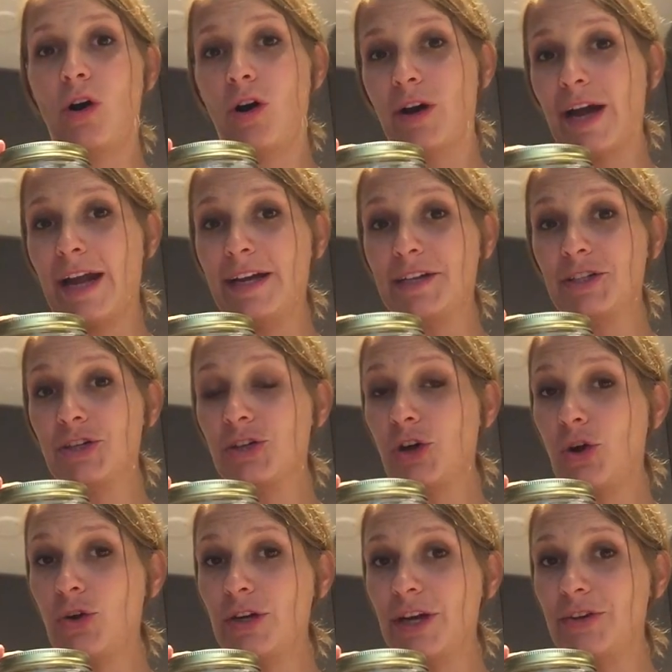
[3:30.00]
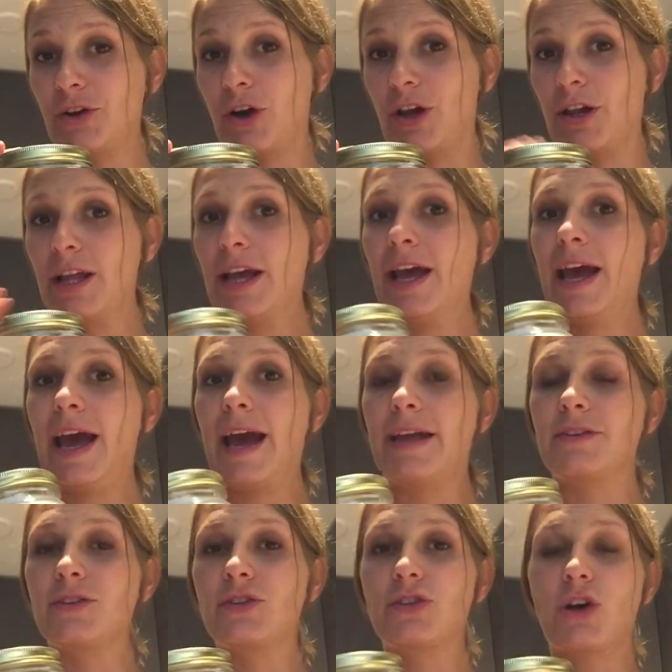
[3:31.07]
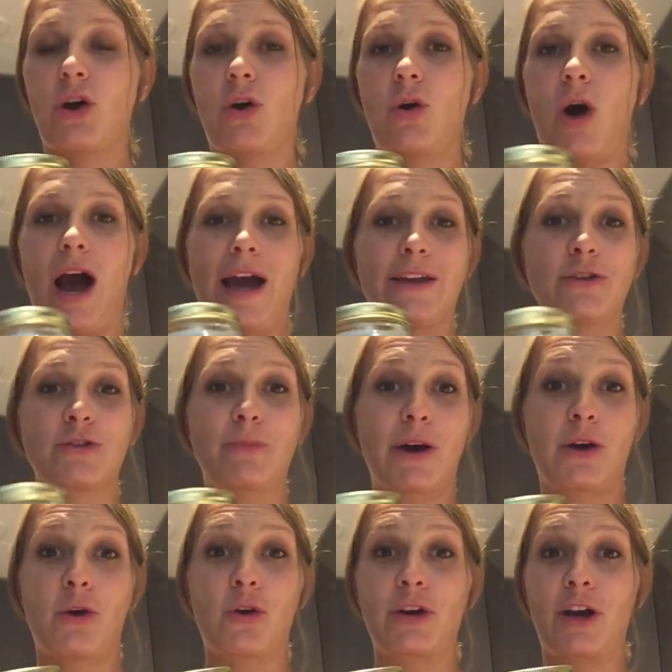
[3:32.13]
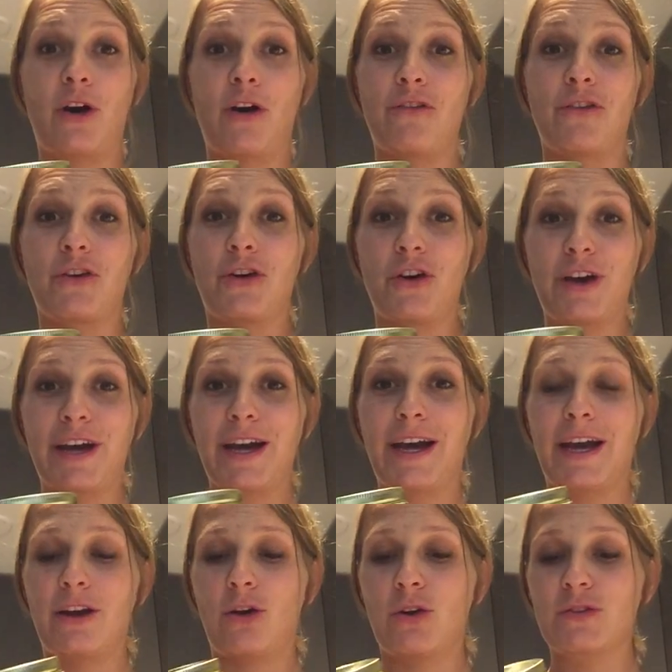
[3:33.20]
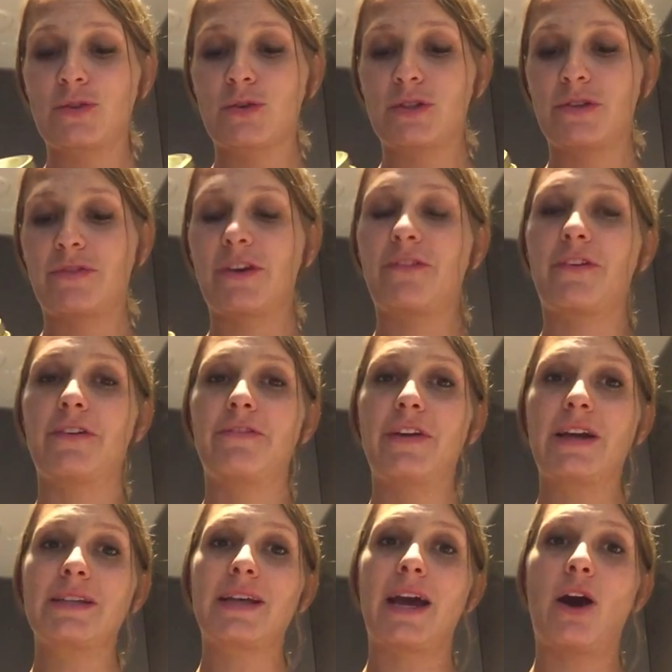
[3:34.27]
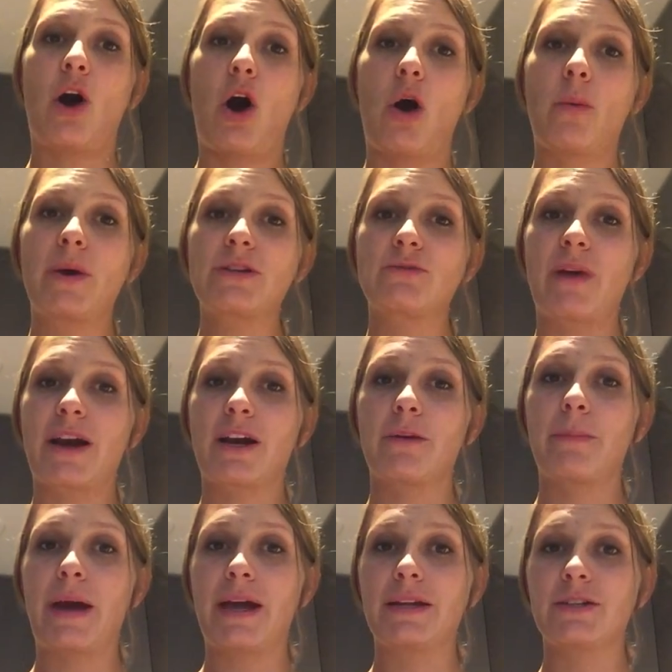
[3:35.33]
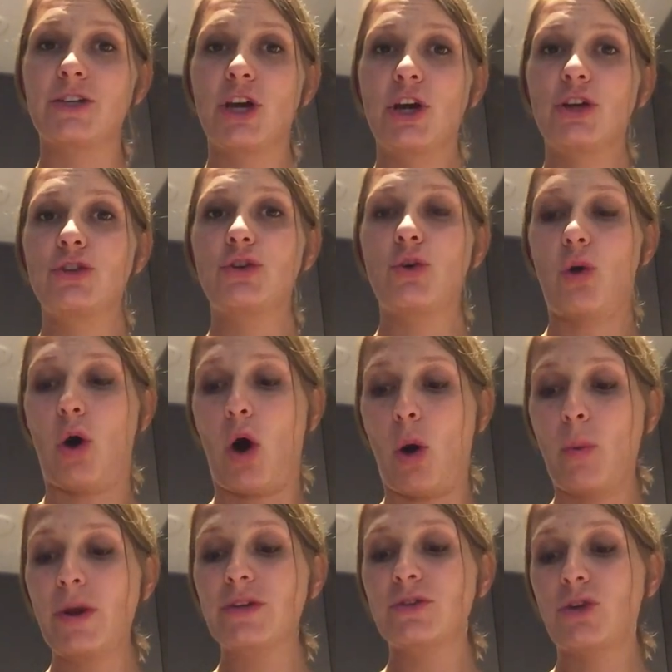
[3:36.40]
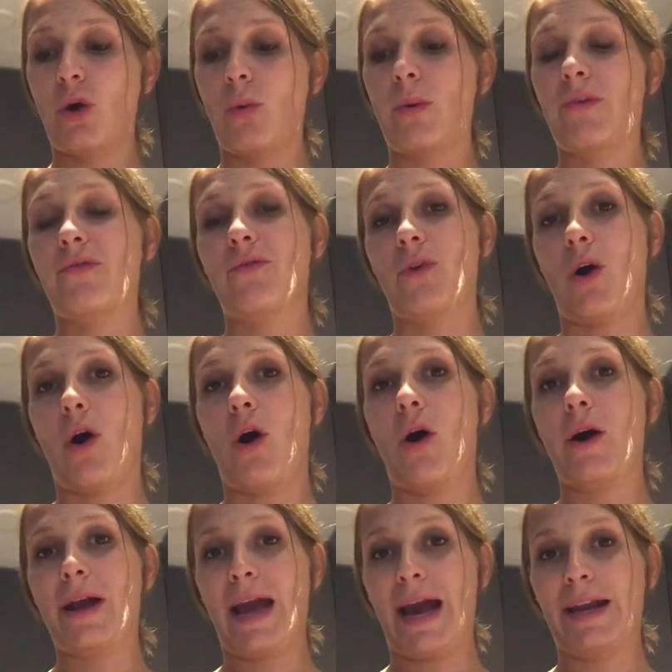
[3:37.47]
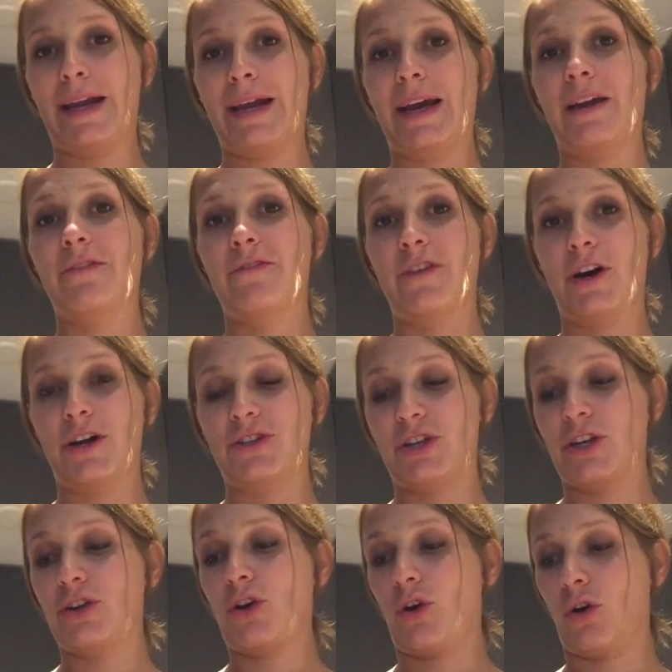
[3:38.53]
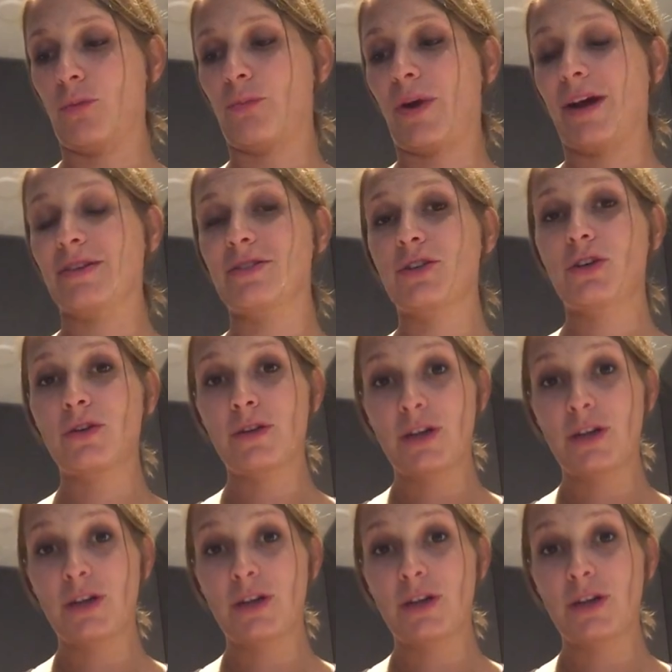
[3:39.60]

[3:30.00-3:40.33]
organic coconut oil. And so I use my coconut oil for cooking and all sorts of different things. I always recommend to always go with raw, organic, and virgin cold pressed